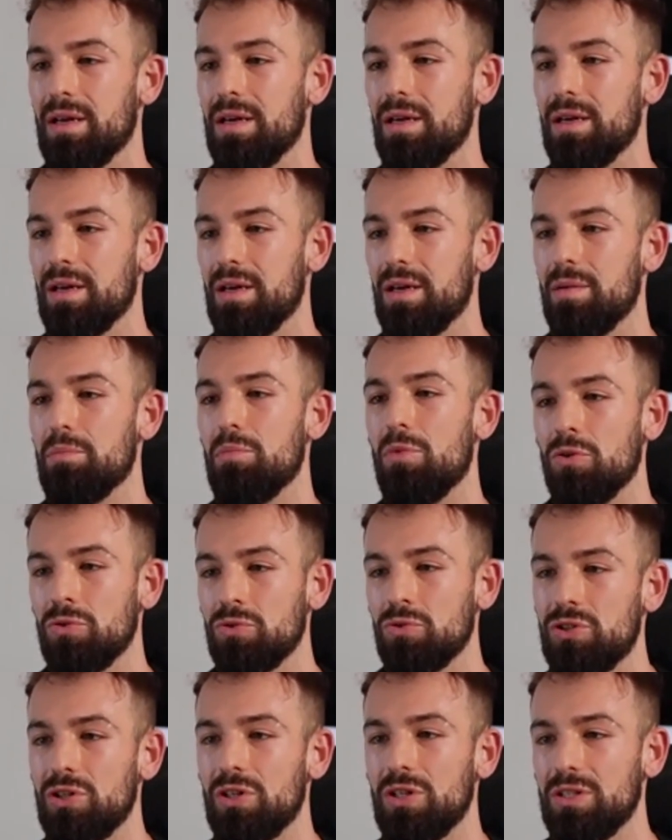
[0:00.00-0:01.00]

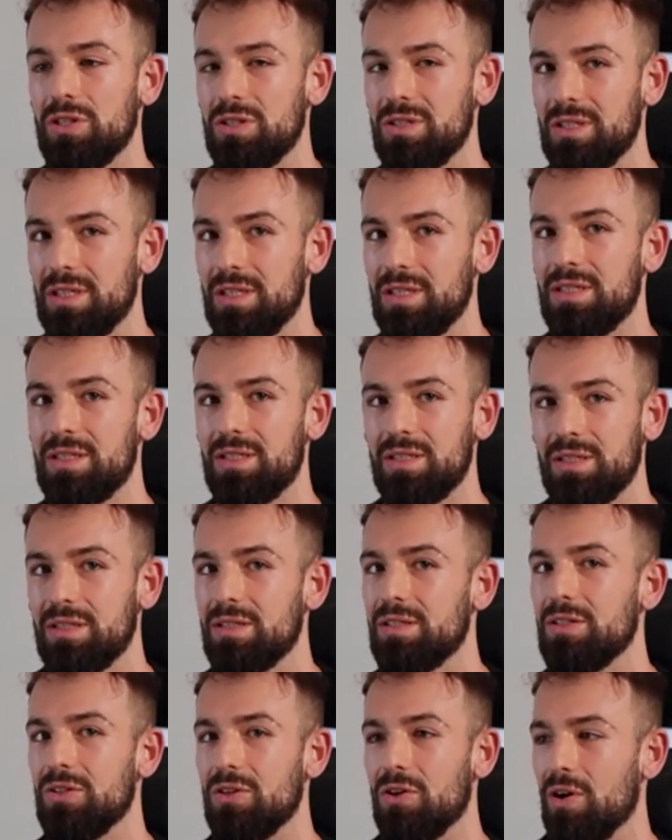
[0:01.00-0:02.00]
emotions, it's,
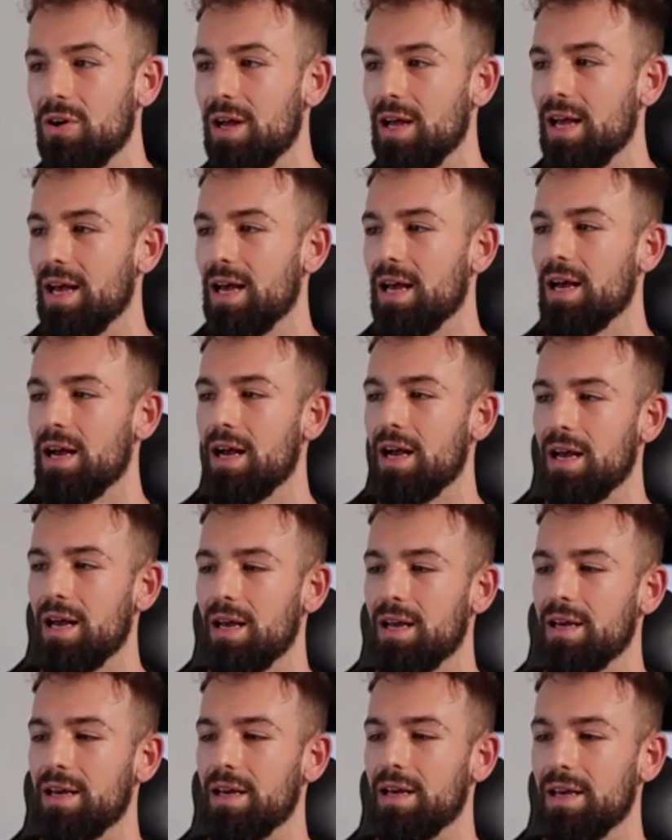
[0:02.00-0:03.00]

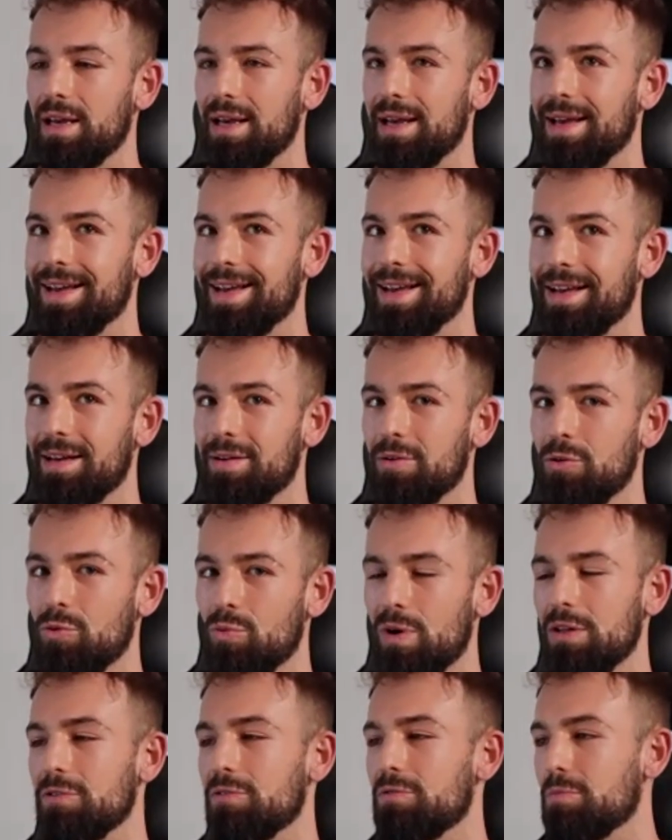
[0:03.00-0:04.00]
uh,
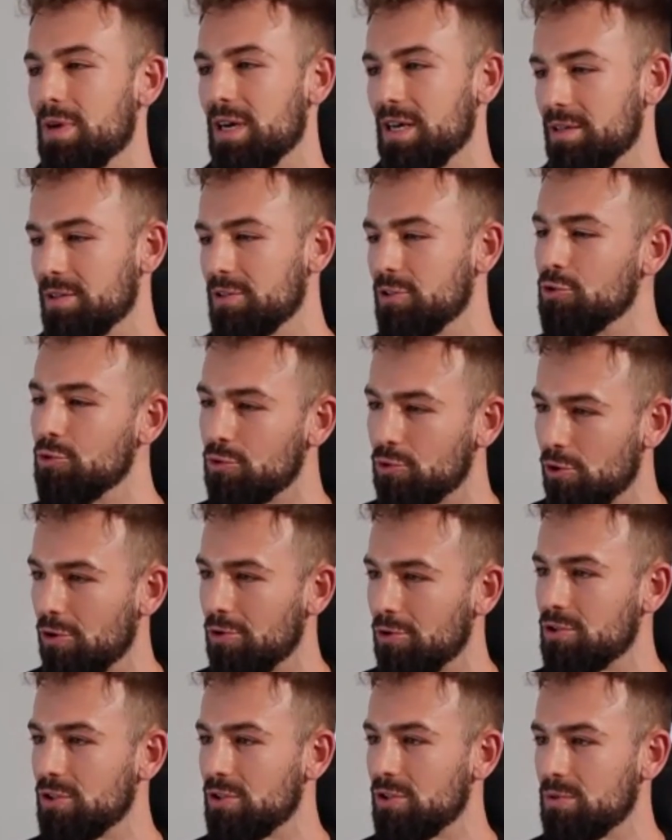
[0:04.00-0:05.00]
one of my new
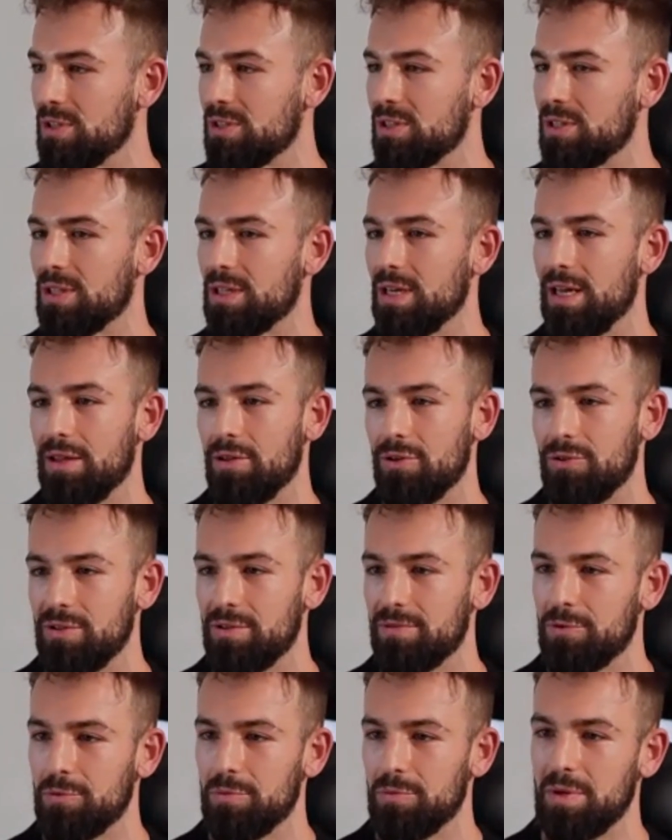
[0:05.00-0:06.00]
coaches recently, I learned it
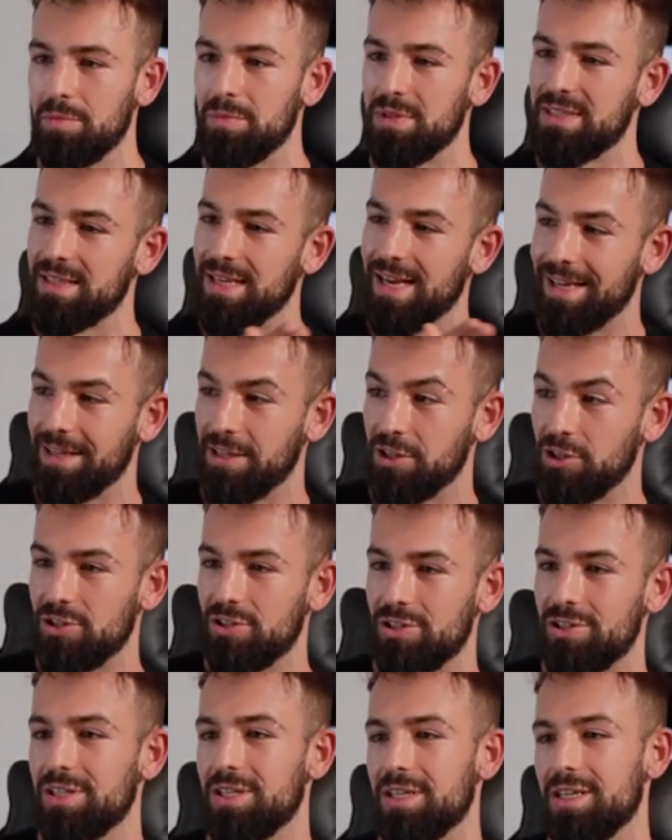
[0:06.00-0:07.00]
from him. It's
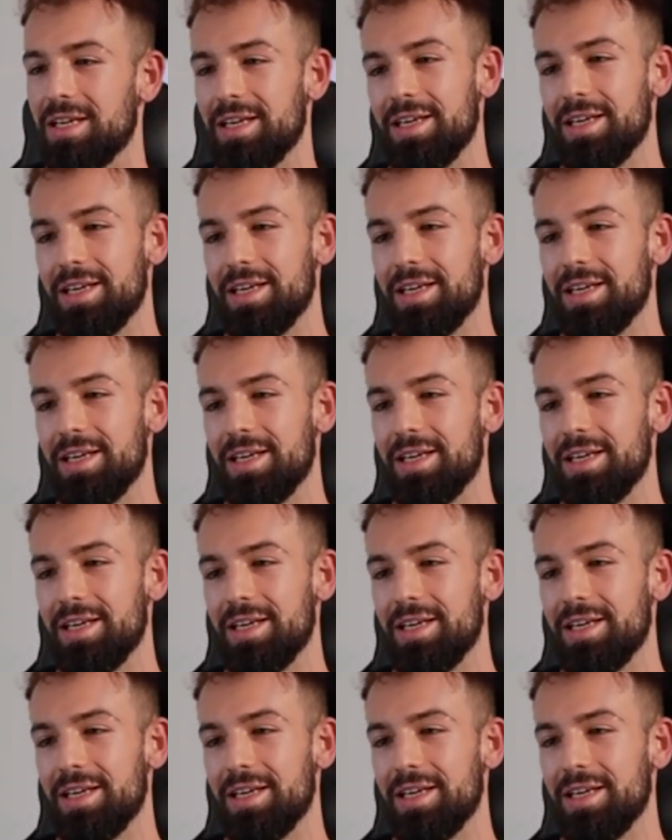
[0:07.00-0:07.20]
energy in